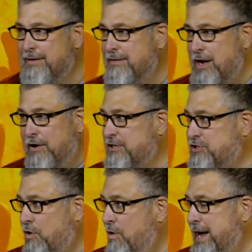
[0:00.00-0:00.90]
they're
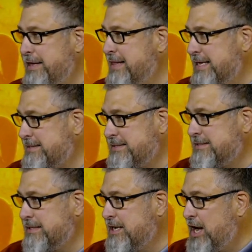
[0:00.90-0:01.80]
enjoying
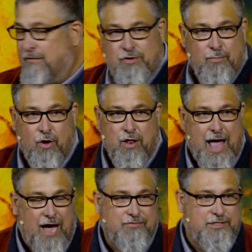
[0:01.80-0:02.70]
this comfortable
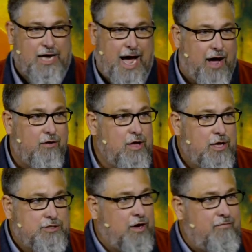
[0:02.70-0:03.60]
lifestyle.
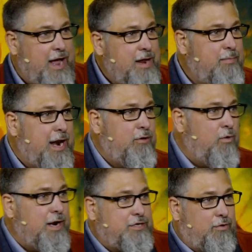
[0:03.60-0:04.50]
So if anybody
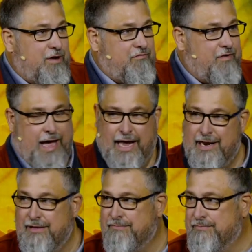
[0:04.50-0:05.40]
wanted to
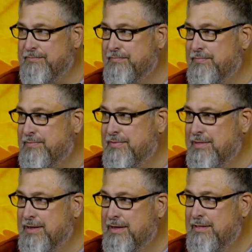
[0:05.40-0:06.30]
invade,
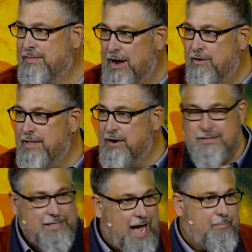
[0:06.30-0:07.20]
they were there to
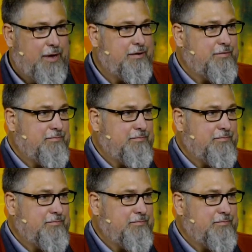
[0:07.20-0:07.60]
stop it.